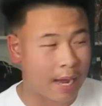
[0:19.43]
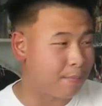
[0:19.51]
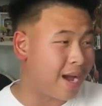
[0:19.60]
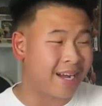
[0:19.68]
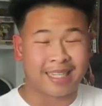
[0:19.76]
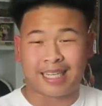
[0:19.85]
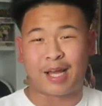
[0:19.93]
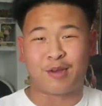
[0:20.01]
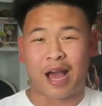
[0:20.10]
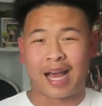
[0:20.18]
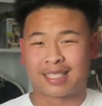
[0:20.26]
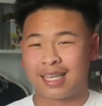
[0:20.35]
I'm not going to tell
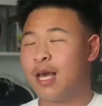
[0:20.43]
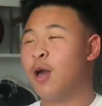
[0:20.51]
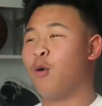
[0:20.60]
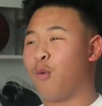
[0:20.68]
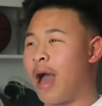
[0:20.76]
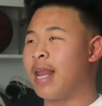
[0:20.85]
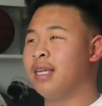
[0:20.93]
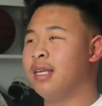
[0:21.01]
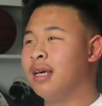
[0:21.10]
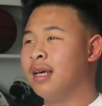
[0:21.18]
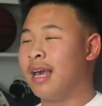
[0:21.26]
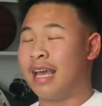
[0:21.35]
you guys
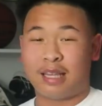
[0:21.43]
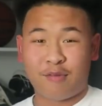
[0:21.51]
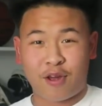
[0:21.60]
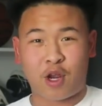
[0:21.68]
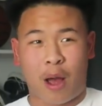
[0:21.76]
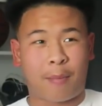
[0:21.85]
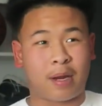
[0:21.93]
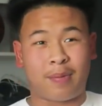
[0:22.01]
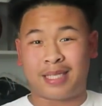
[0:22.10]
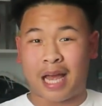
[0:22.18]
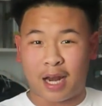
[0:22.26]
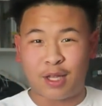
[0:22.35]
when in the video I'm
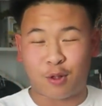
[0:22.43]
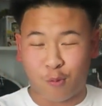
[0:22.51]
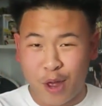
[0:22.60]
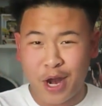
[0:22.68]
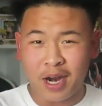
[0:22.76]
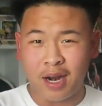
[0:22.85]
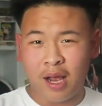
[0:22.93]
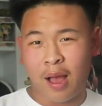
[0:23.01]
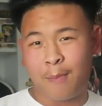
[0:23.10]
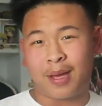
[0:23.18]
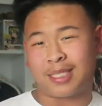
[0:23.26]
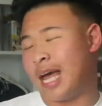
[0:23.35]
going to be telling the winner,
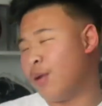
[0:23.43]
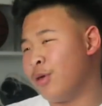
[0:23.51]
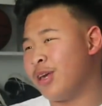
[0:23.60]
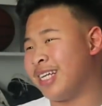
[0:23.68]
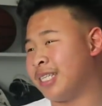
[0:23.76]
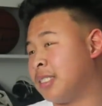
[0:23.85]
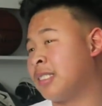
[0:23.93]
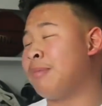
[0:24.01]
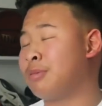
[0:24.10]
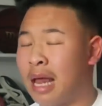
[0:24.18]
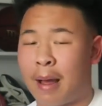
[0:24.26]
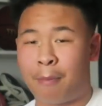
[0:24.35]
because I don't want you guys to
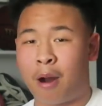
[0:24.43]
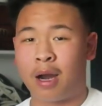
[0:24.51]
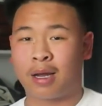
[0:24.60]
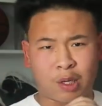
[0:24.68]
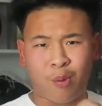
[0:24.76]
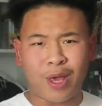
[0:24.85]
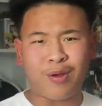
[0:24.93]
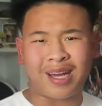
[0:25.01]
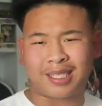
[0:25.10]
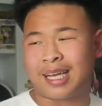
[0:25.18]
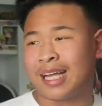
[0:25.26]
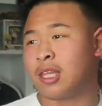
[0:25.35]
skip to that part, because I want you
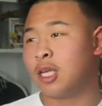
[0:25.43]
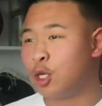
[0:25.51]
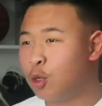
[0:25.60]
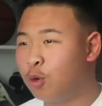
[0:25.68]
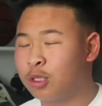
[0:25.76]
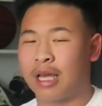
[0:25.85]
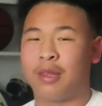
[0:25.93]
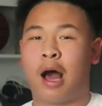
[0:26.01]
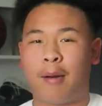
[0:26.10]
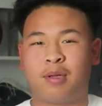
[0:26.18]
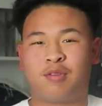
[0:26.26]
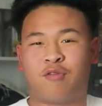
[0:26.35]
guys to get the news and the
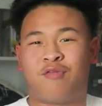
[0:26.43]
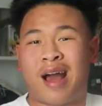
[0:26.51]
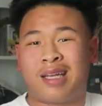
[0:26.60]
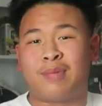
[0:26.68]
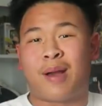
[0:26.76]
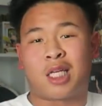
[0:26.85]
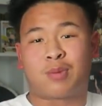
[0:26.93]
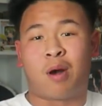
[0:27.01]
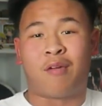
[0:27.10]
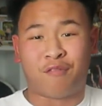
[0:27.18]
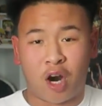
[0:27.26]
updates for fantasy basketball